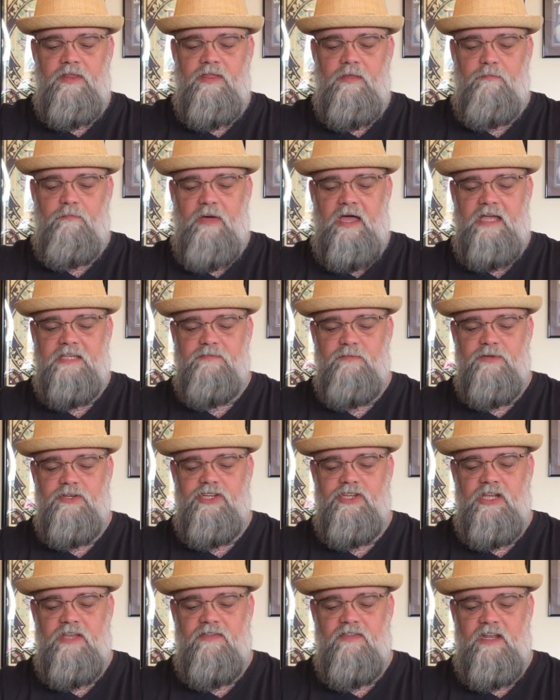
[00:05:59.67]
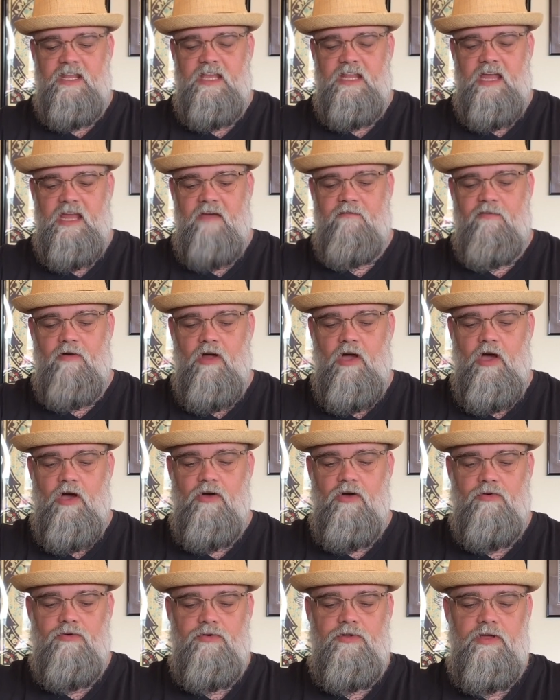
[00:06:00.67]
the best machine that he'd ever
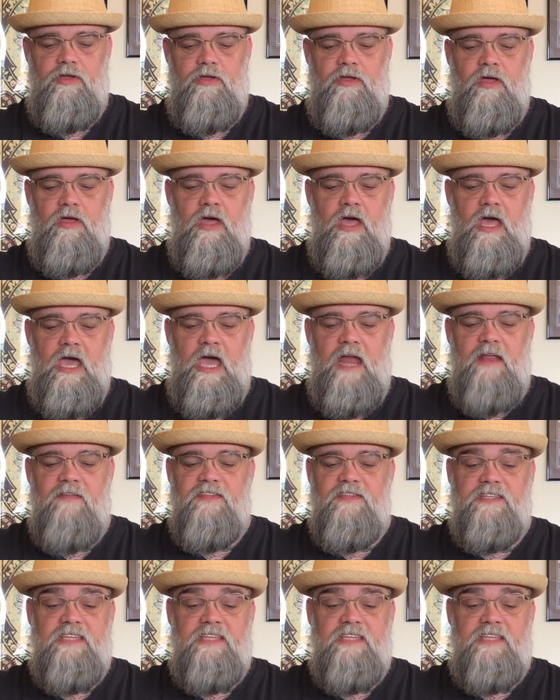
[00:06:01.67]
owned. And at the